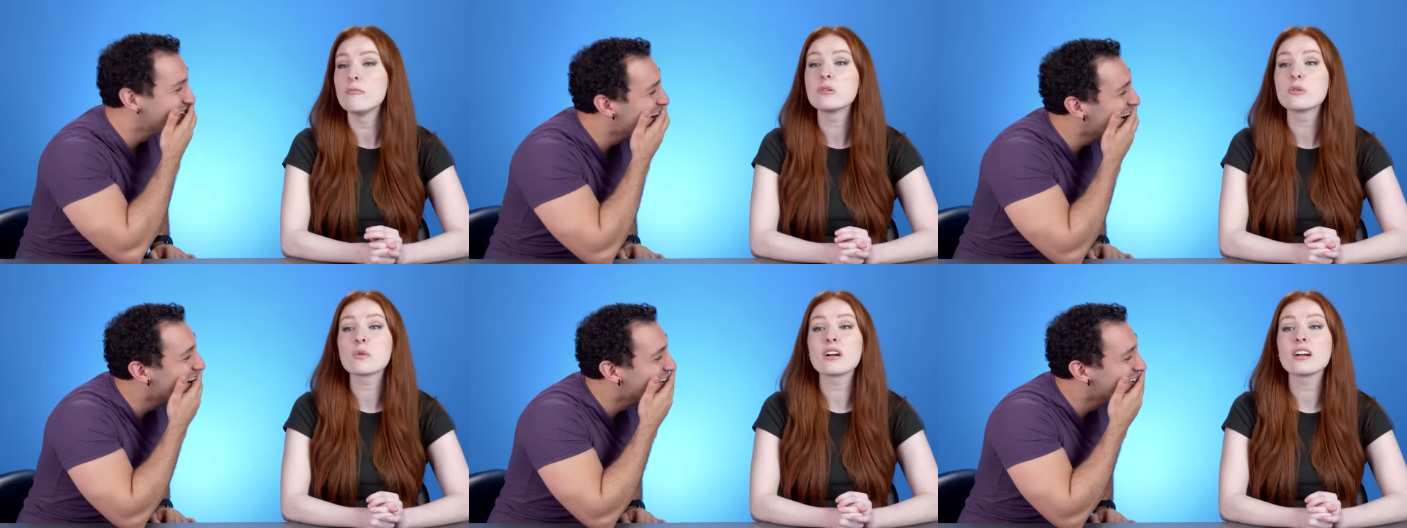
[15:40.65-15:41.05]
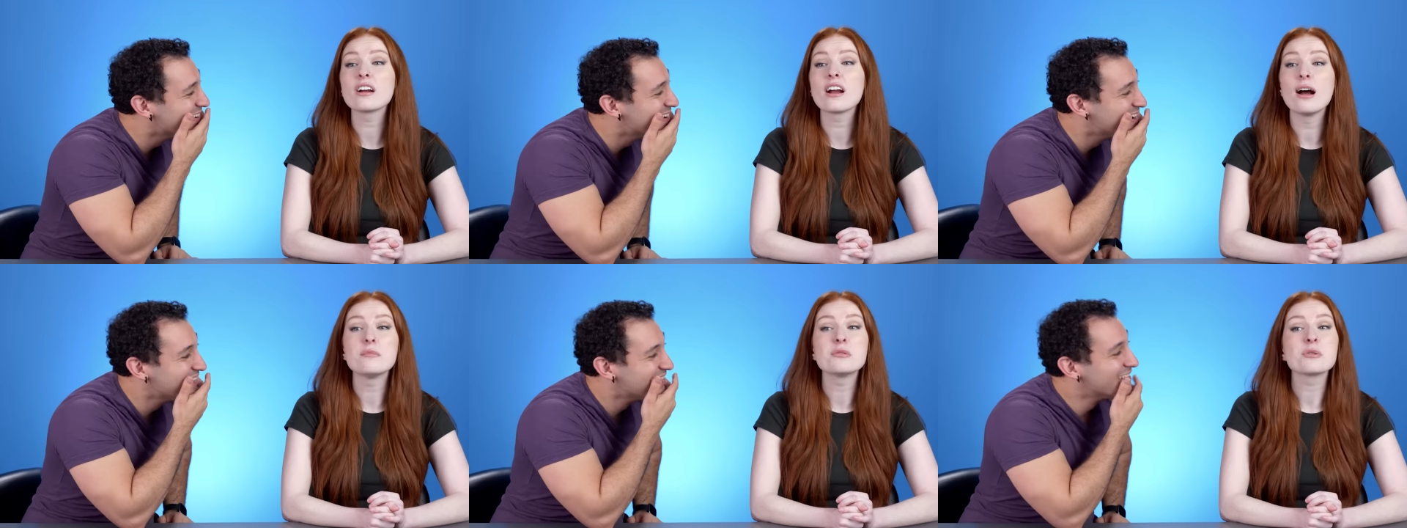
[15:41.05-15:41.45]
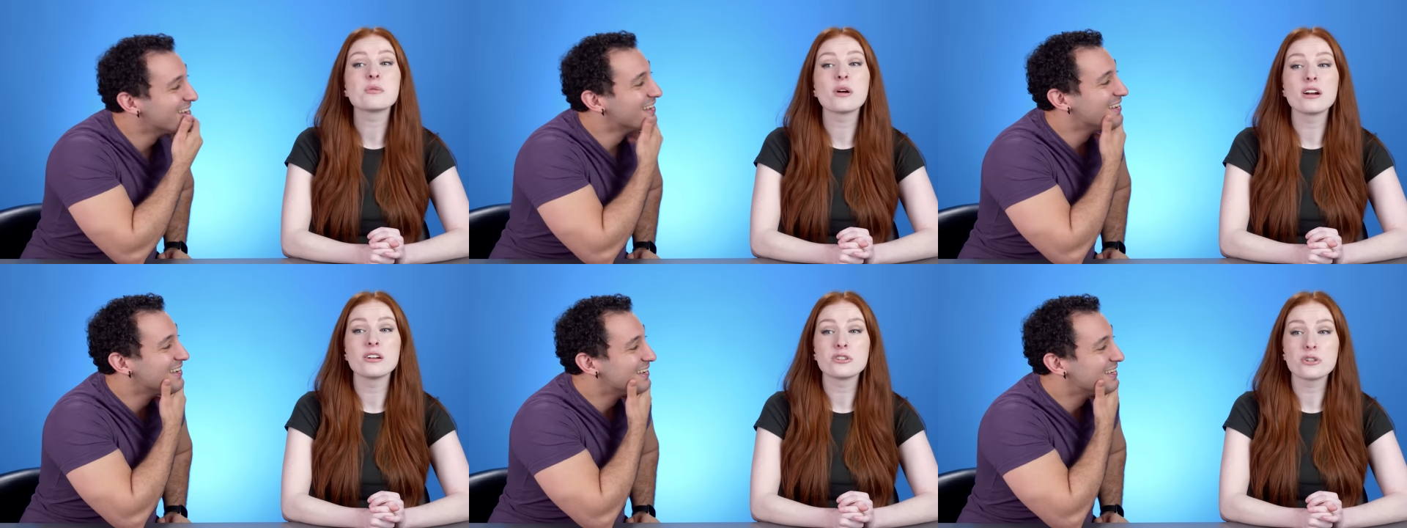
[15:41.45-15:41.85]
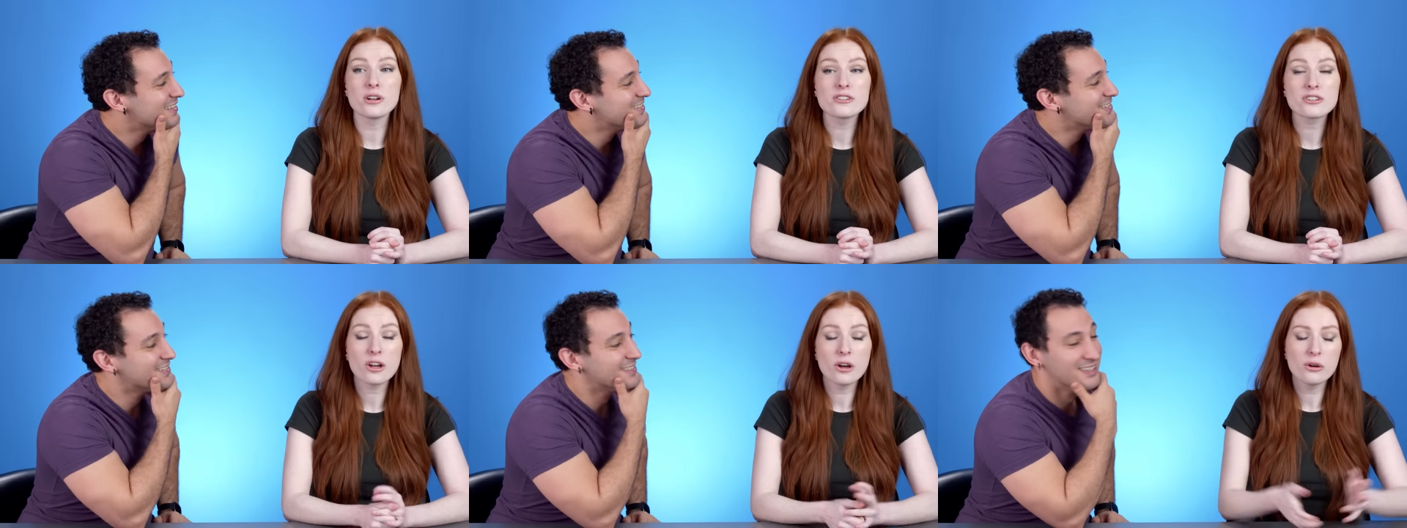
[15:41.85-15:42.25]
Speaker 1: I'm gonna wear I'm gonna wear a
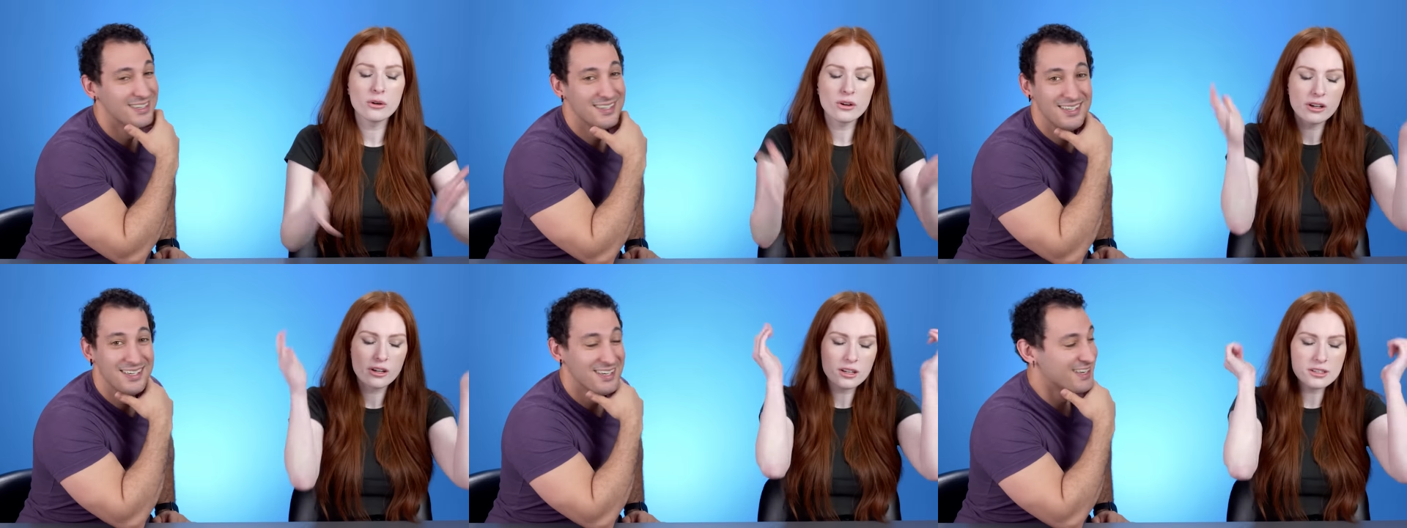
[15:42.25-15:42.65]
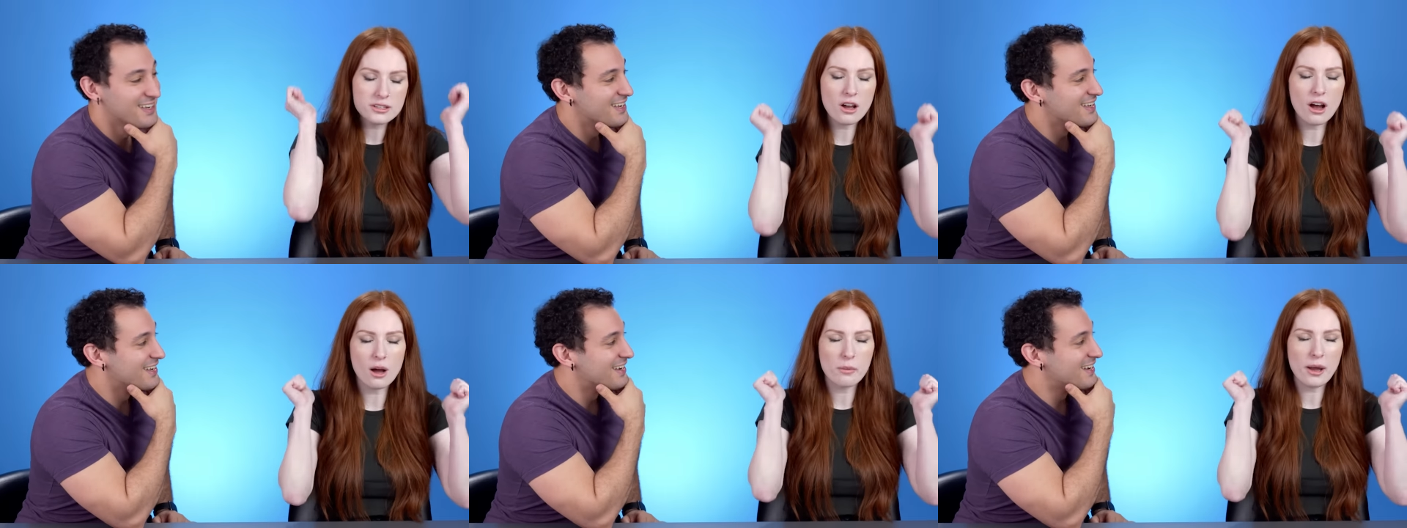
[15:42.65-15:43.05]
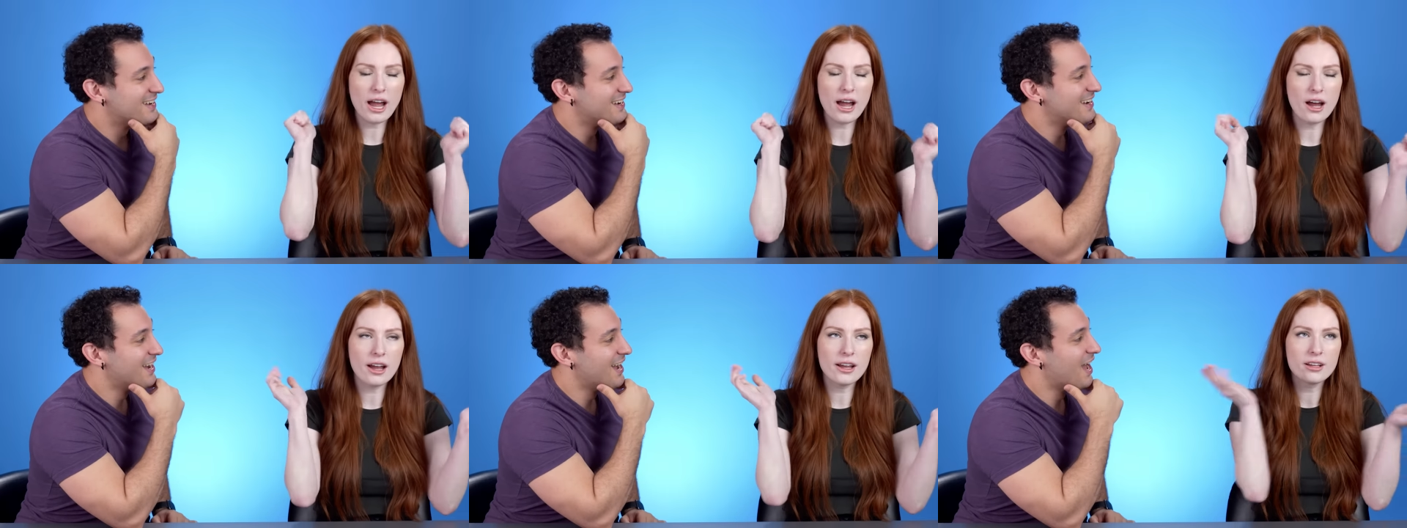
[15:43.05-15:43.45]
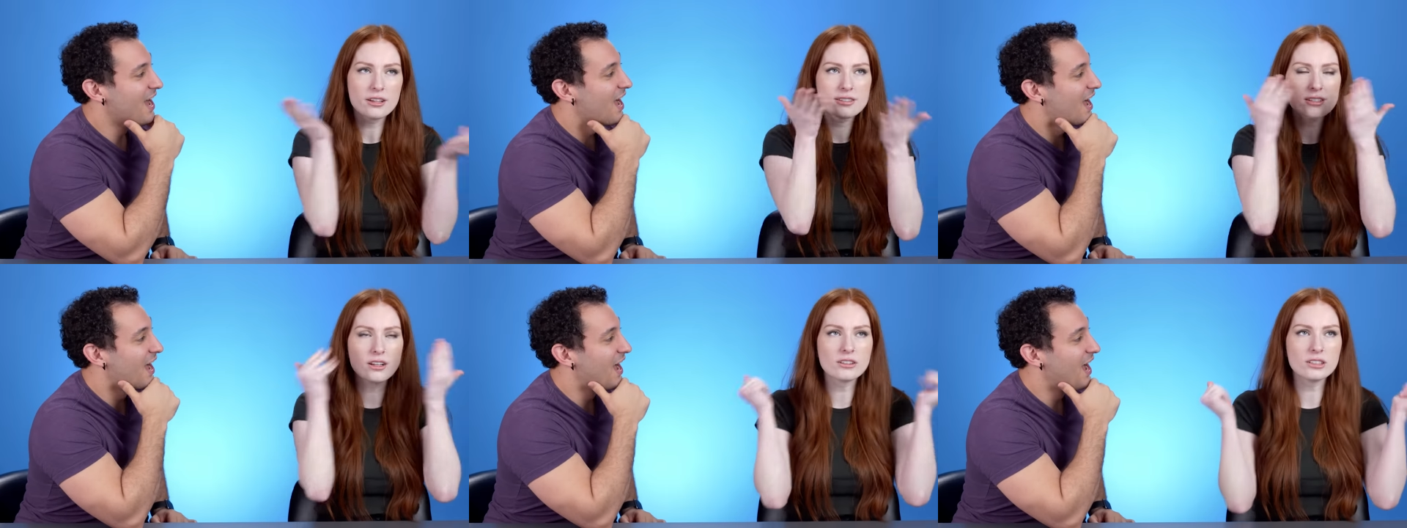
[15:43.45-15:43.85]
trench coat, a top hat,
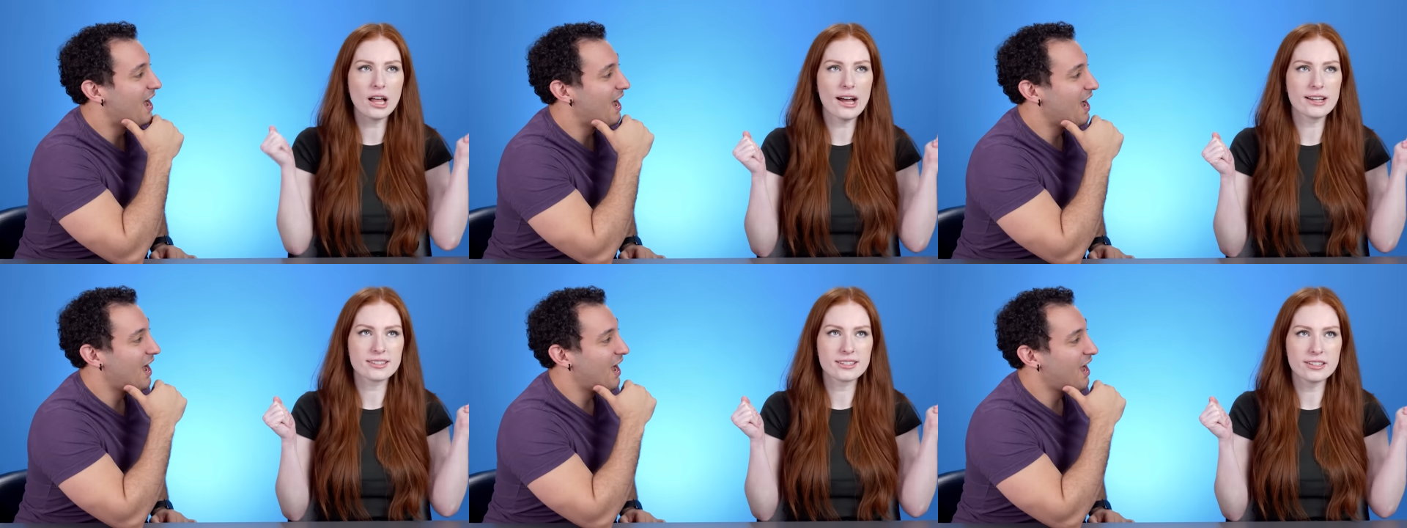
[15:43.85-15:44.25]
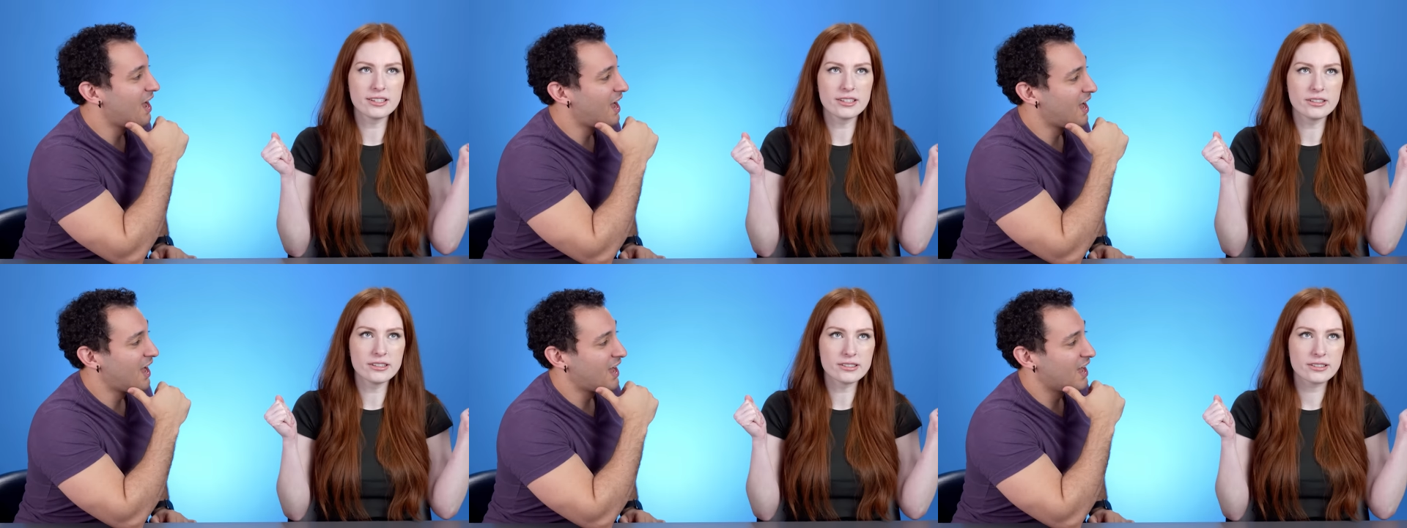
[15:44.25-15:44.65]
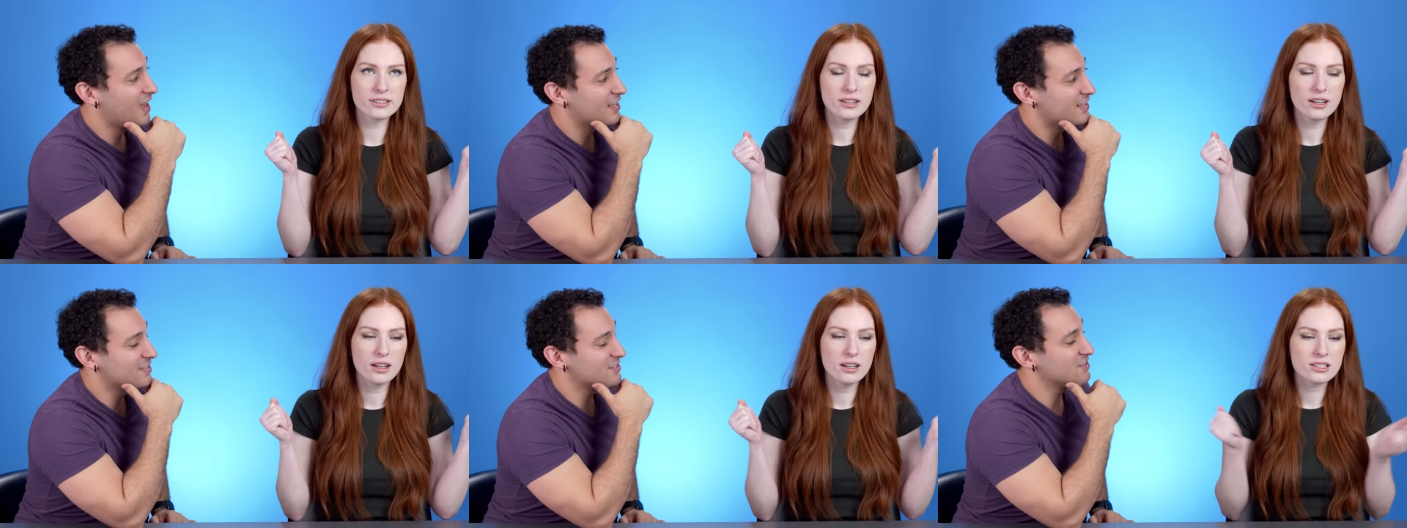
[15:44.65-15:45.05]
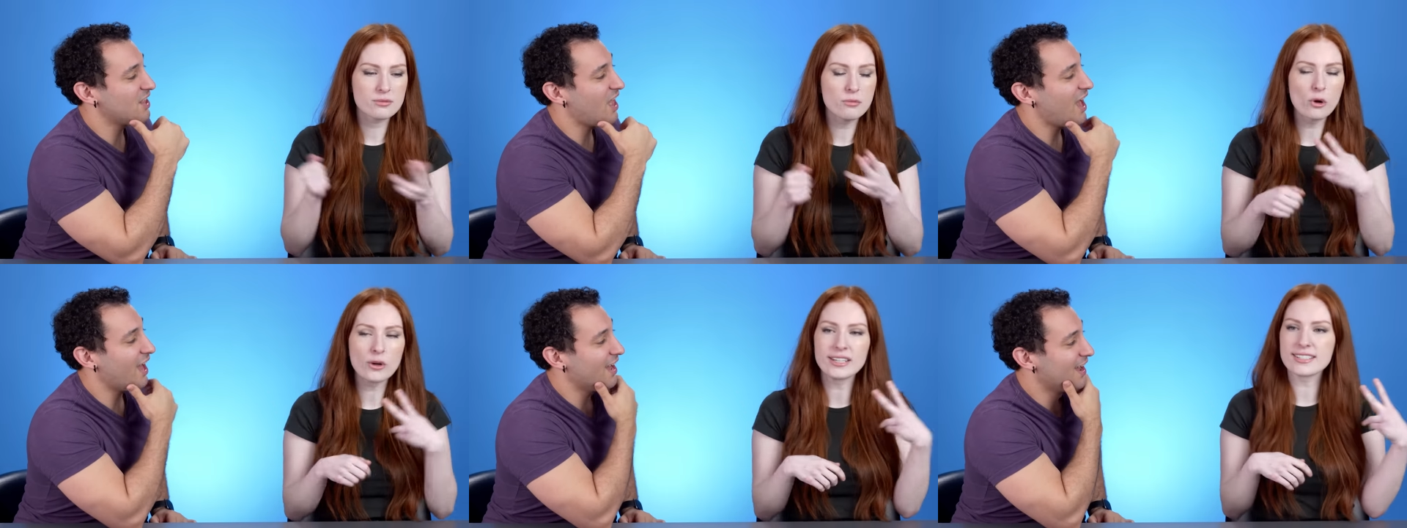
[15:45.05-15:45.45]
sunglasses, a smoking
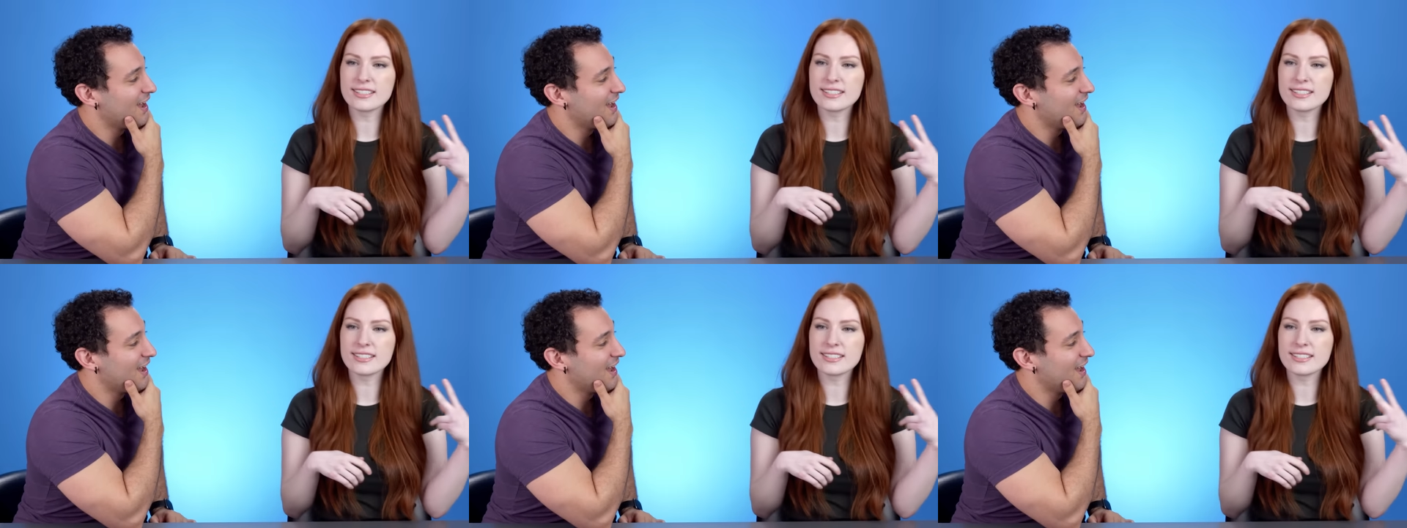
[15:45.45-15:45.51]
lot.